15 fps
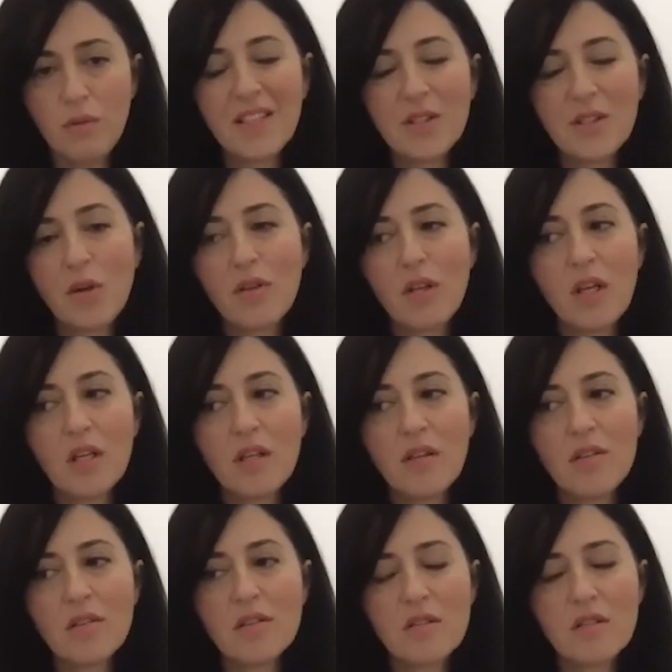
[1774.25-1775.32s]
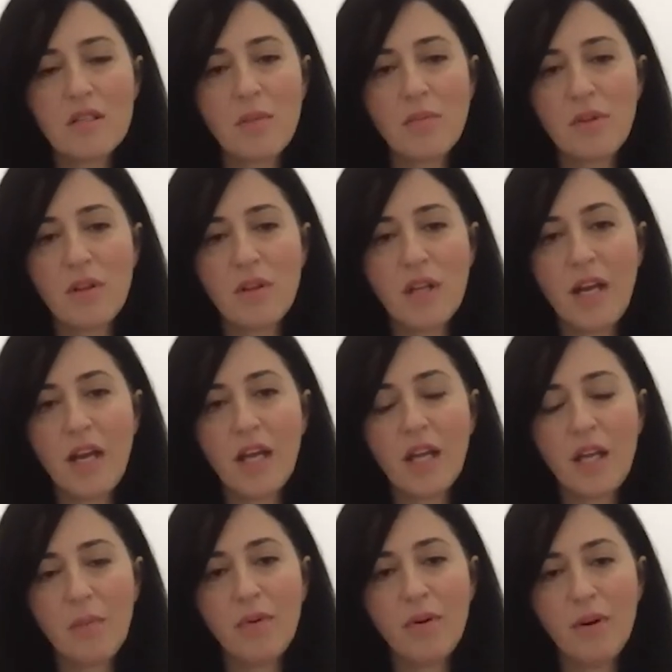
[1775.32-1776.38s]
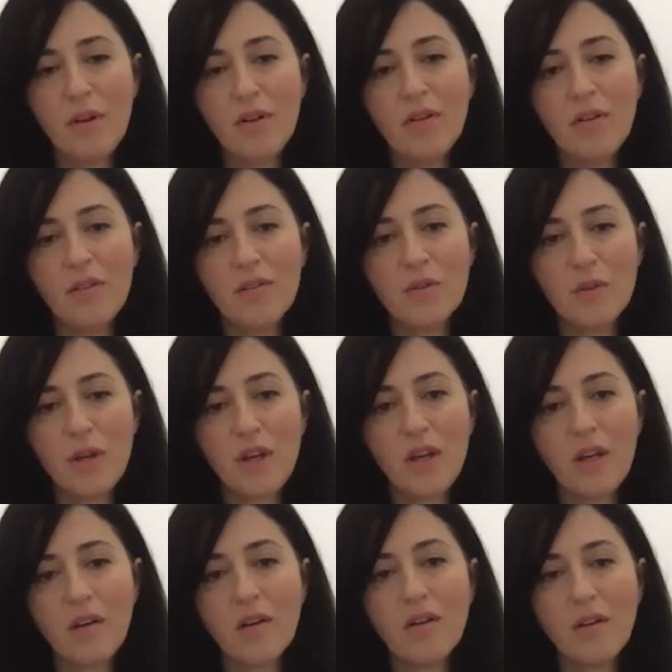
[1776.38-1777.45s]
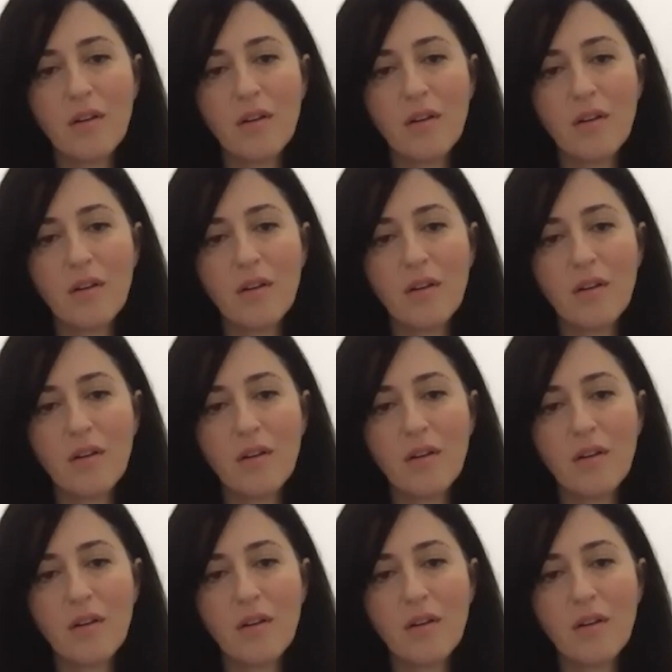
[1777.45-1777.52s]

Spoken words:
So I think this is something that I keep on doing